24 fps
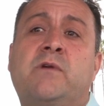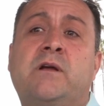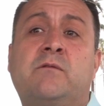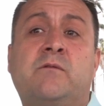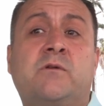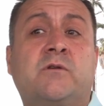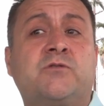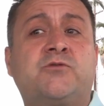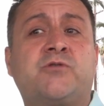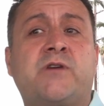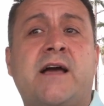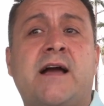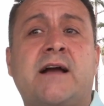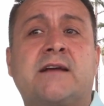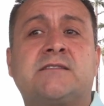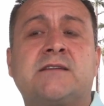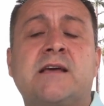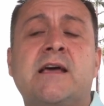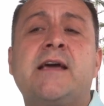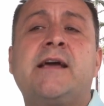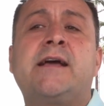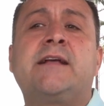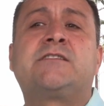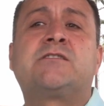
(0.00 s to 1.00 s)
railroad tracks,
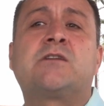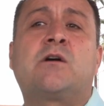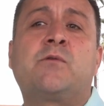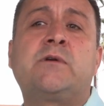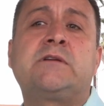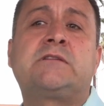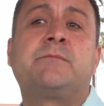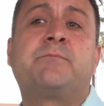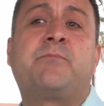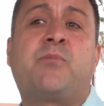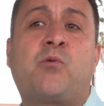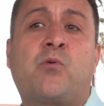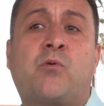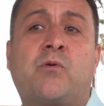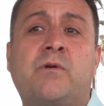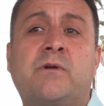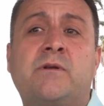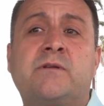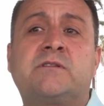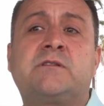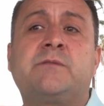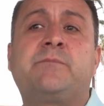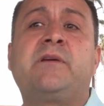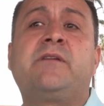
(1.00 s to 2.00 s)
it's always
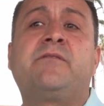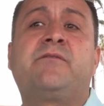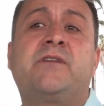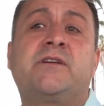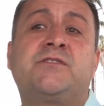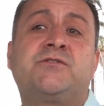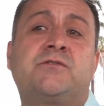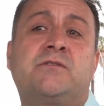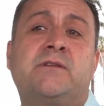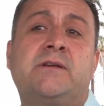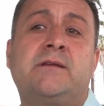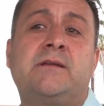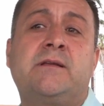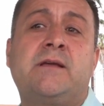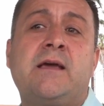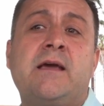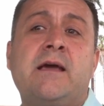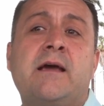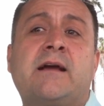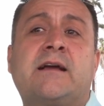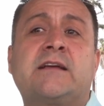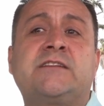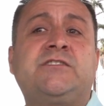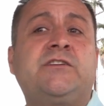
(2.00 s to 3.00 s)
important to be vigilant
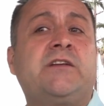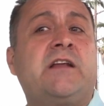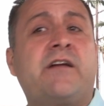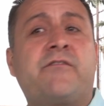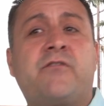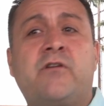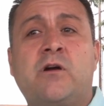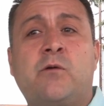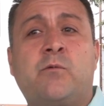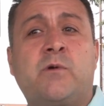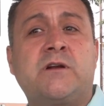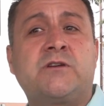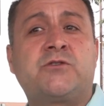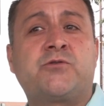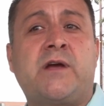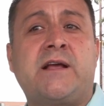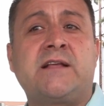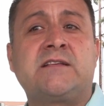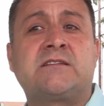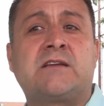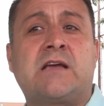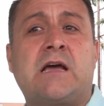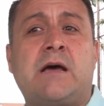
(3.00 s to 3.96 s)
because you never know when a train's